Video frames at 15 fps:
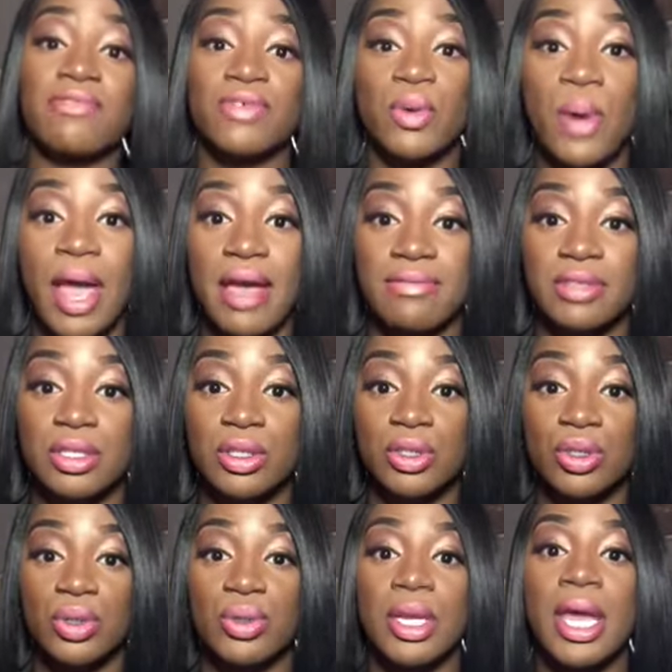If you have this
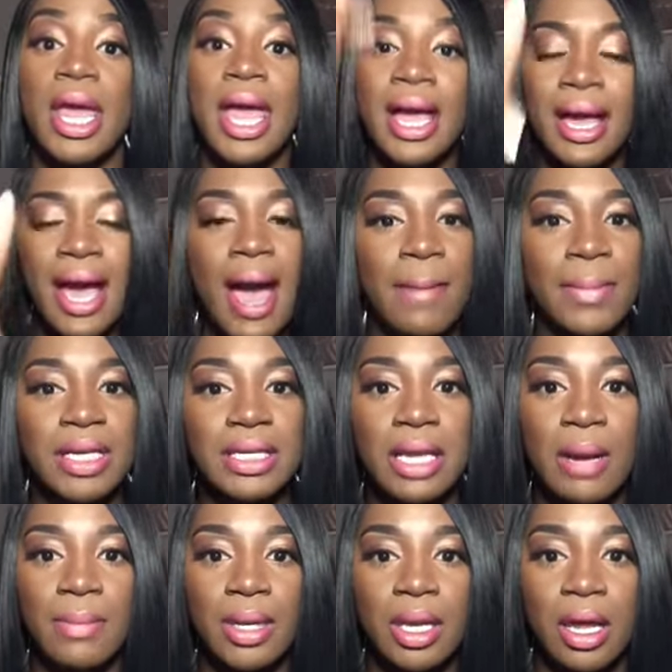unit, comment
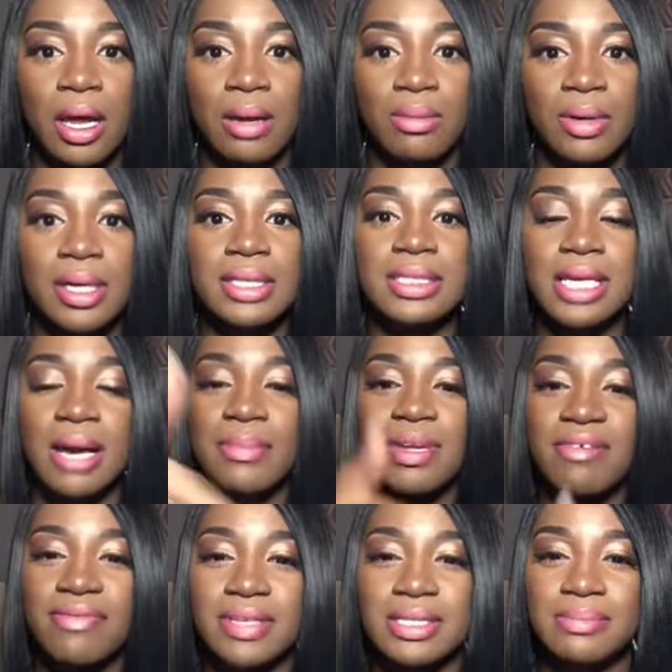down below and tell
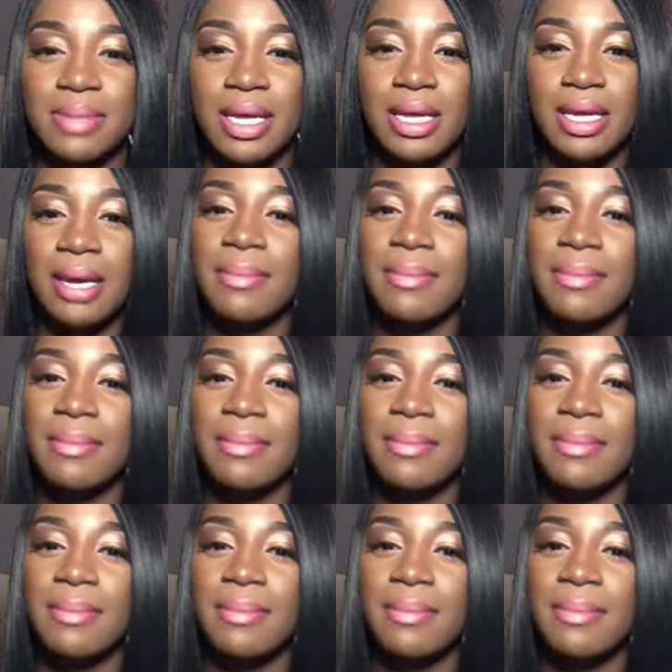me if it's me.